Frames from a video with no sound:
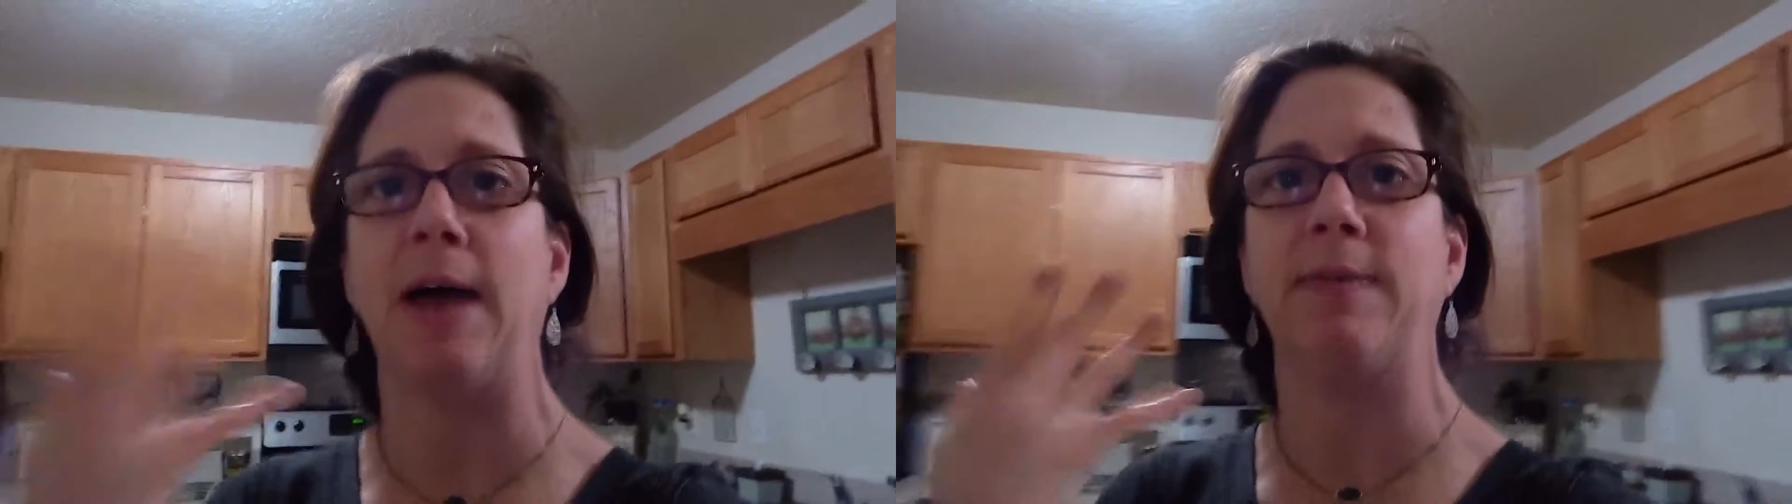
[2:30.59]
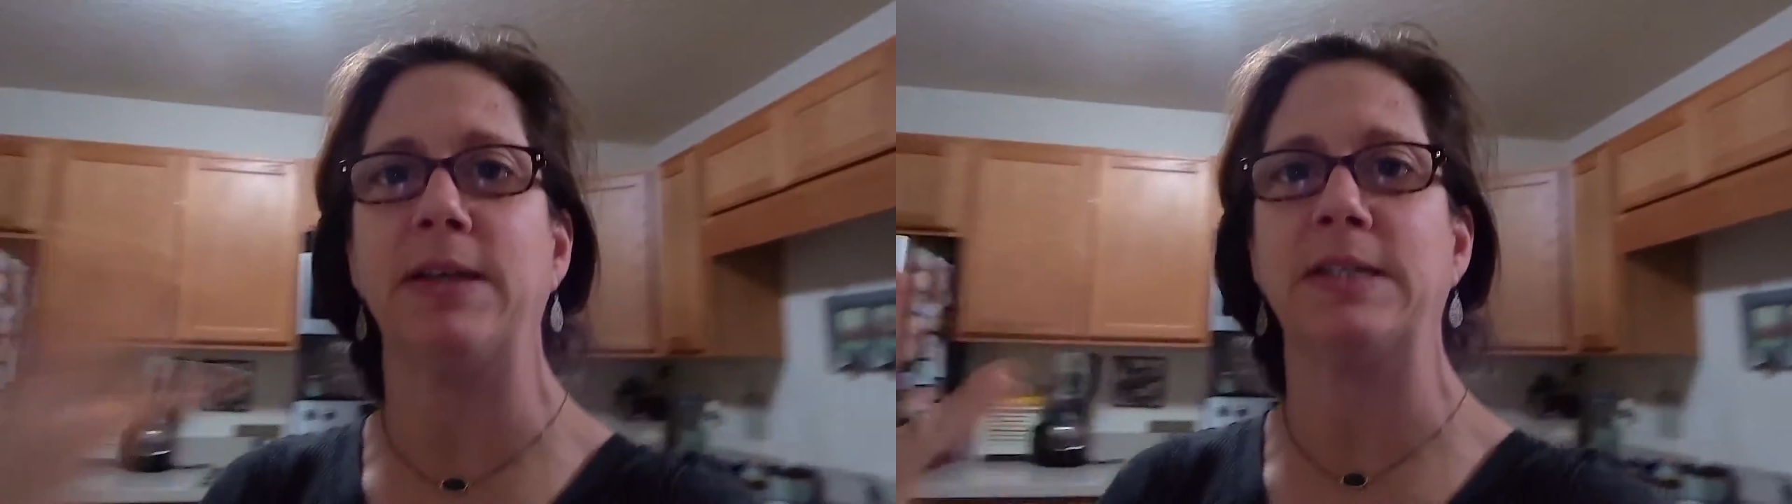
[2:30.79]

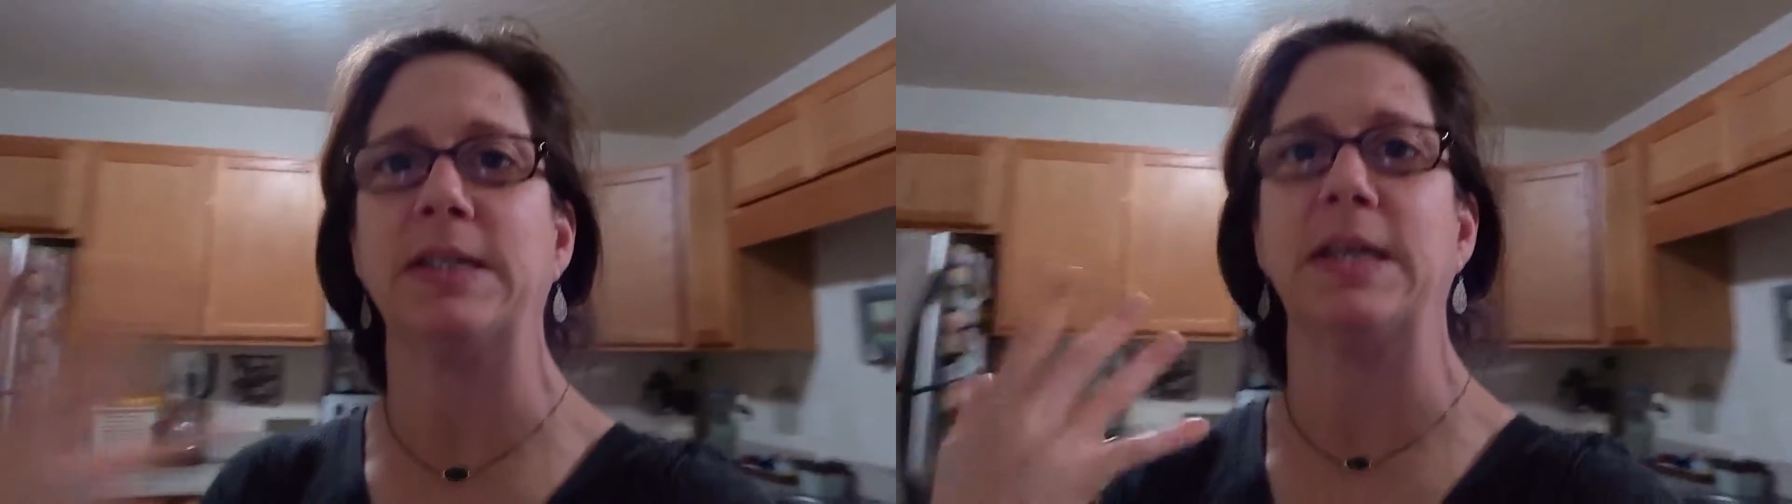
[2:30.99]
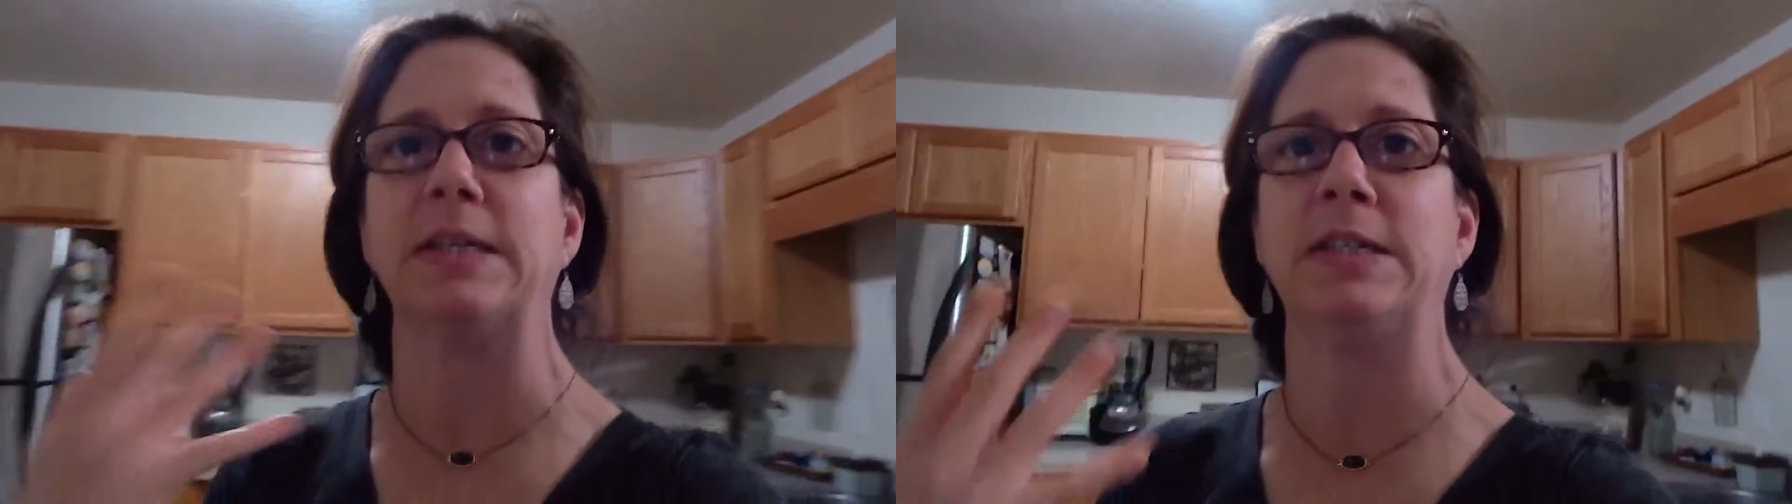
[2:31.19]

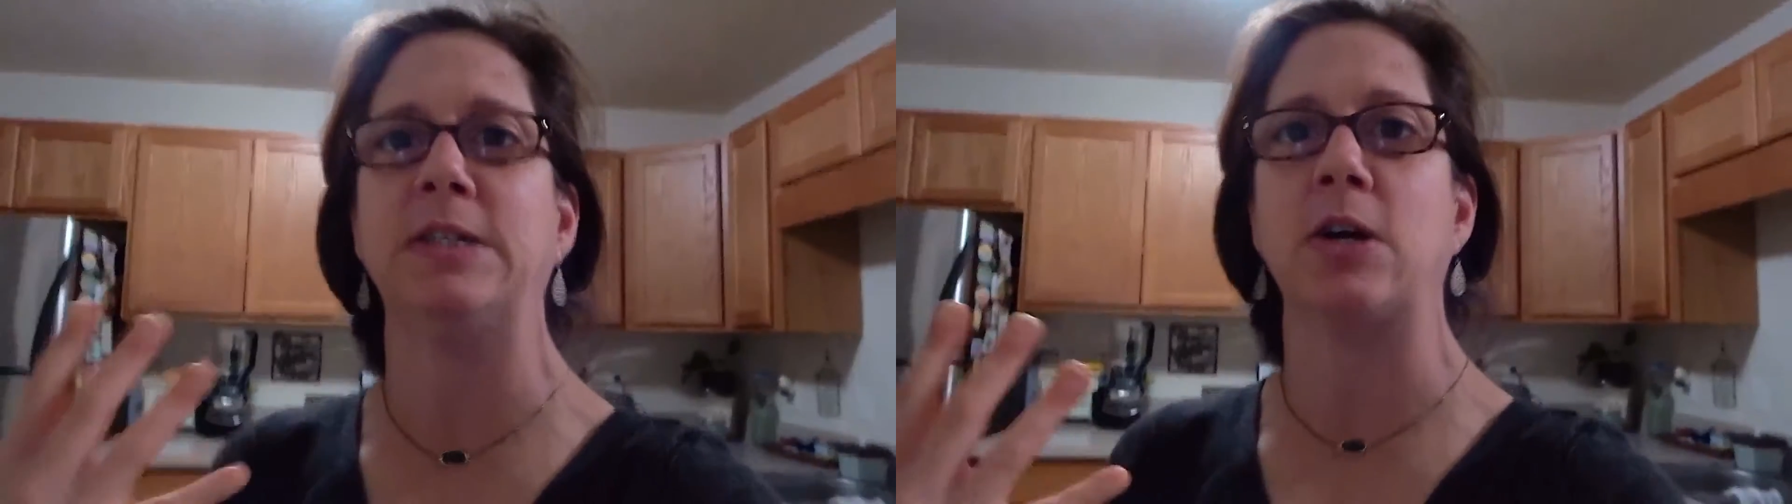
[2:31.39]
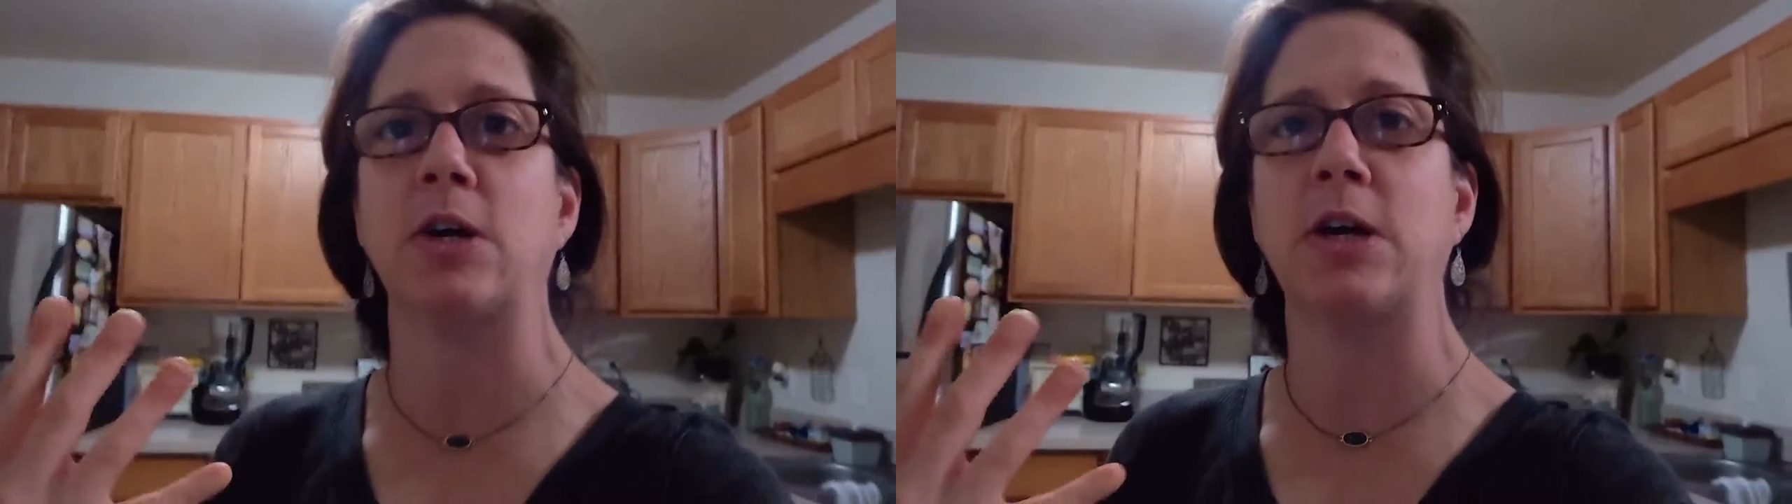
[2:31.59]
obviously it's
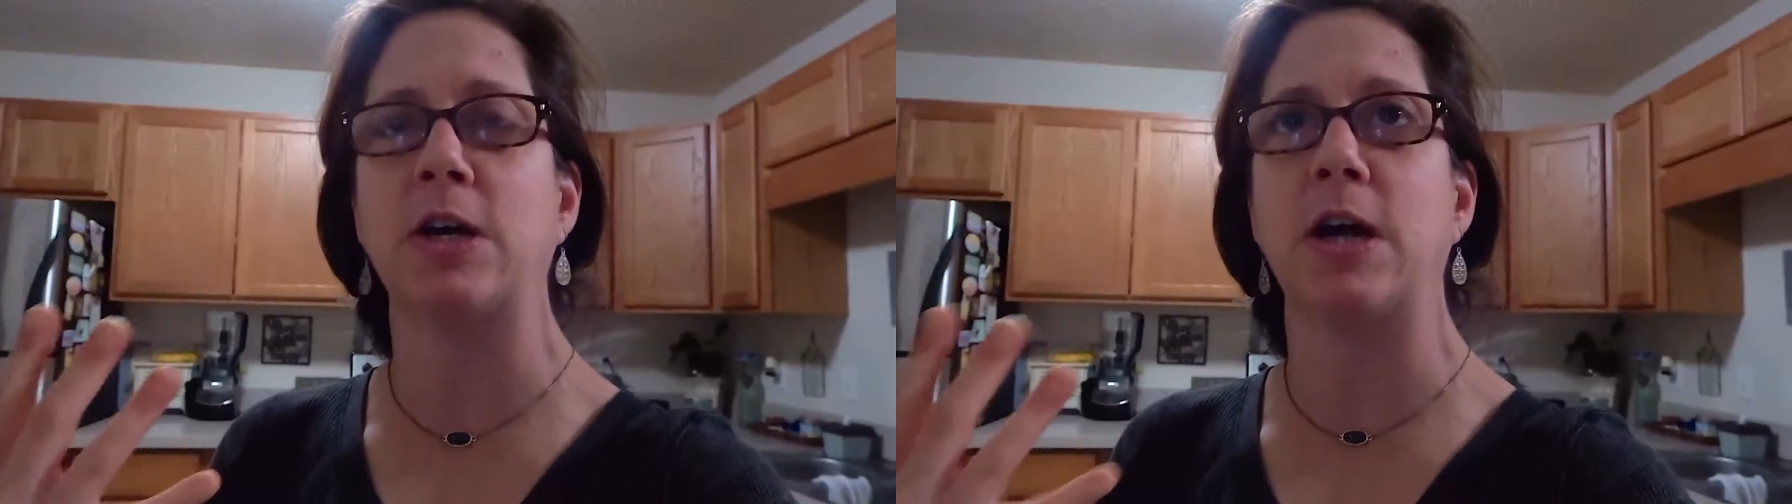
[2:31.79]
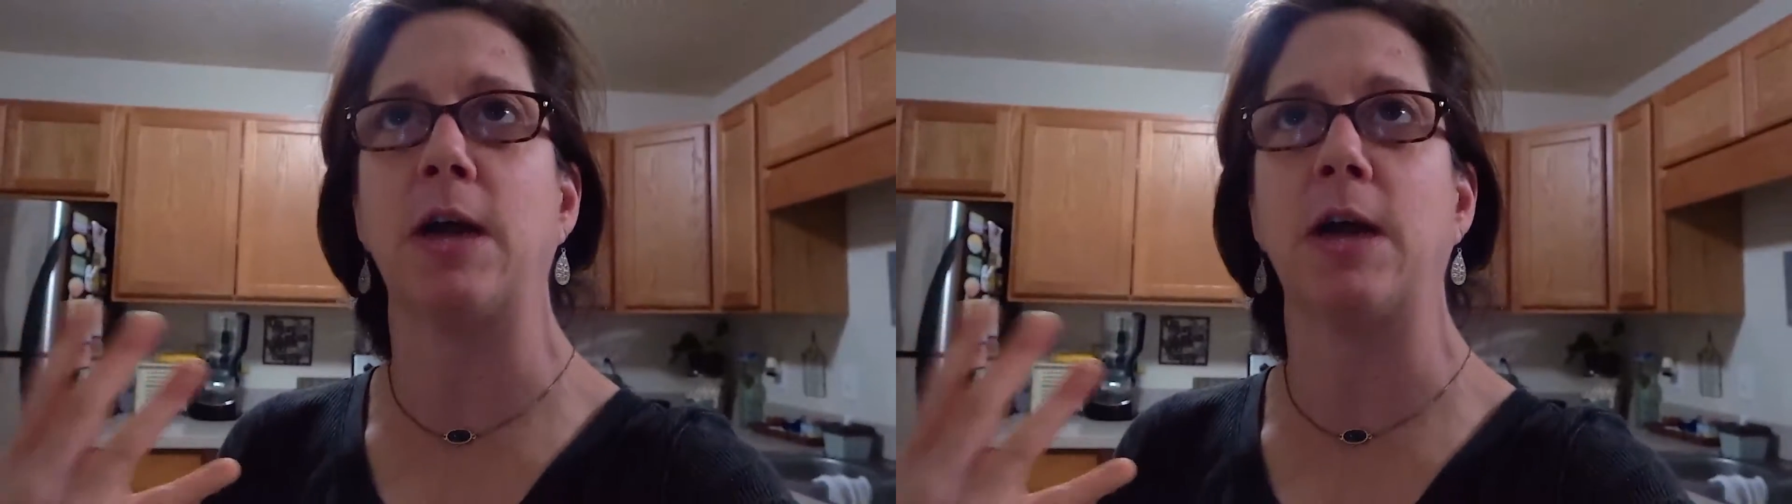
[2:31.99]
darker.